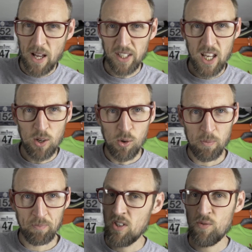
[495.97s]
about the heel.
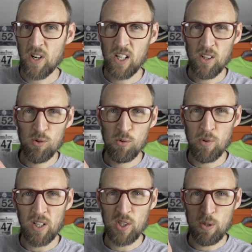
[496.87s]
There's very
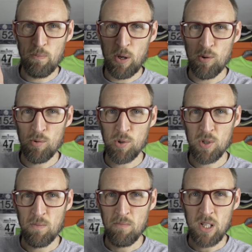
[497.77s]
little
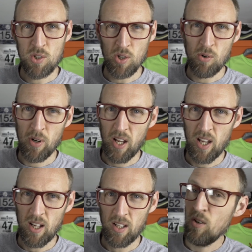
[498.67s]
exposed midsole
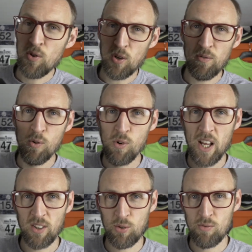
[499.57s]
here. You've got a full
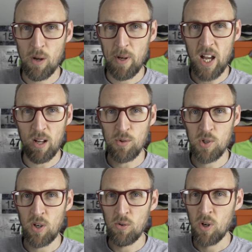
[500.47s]
length rubber
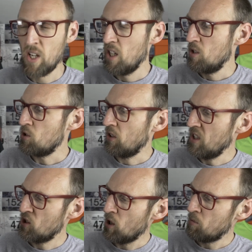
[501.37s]
outsole so I
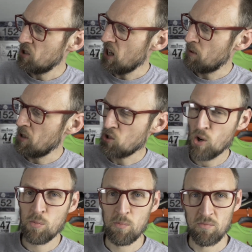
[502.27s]
think it's going to protect the
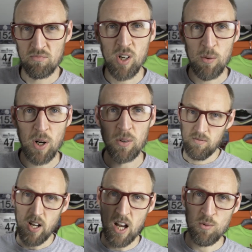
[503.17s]
midsole really well.
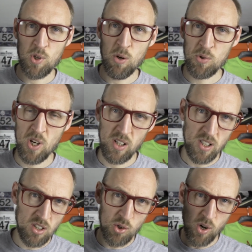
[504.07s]
That outsole certainly
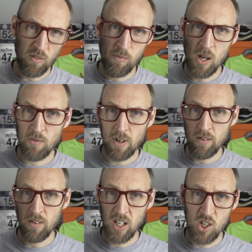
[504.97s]
did the trick for me on my
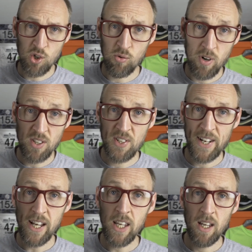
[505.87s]
initial run
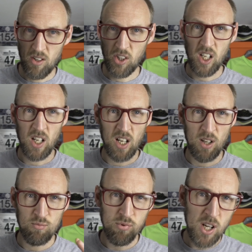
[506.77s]
today. I think
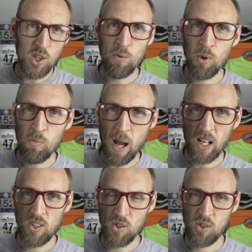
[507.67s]
a reasonable
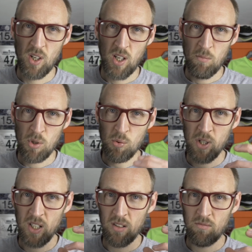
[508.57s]
balance
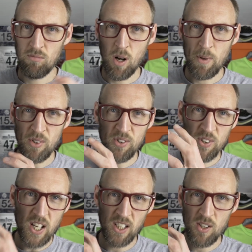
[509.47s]
between rubber
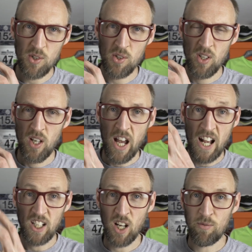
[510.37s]
thickness
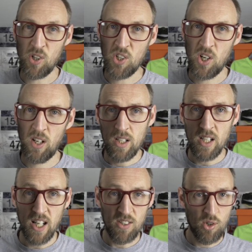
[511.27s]
and coverage.
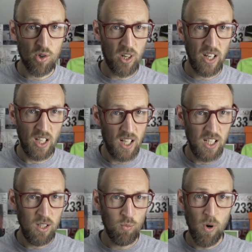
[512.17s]
Didn't get to try it in
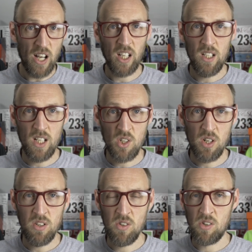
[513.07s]
any wet
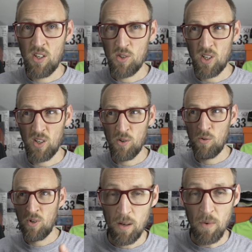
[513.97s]
conditions,
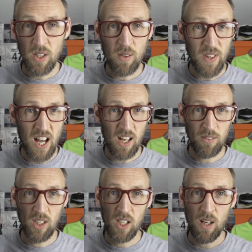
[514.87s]
so in mind of that,
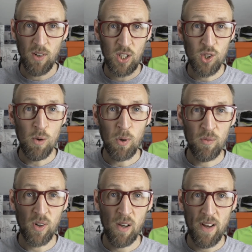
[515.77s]
I'm gonna give it a
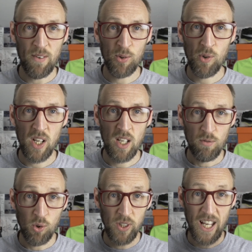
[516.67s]
2.5 out of three
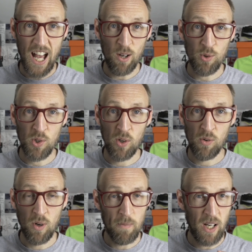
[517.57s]
for the
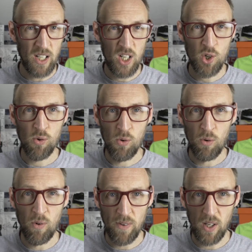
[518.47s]
outsole on my initial
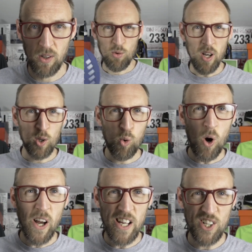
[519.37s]
review. Quite a
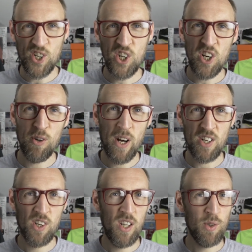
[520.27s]
quiet shoe
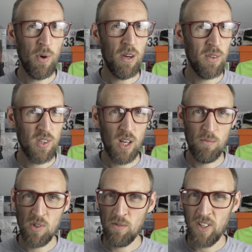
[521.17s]
actually as well in
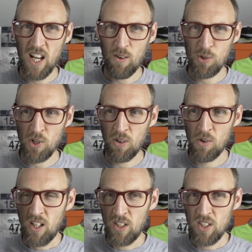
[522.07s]
terms of the
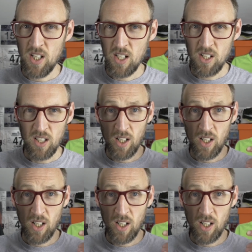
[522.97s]
outsole. I did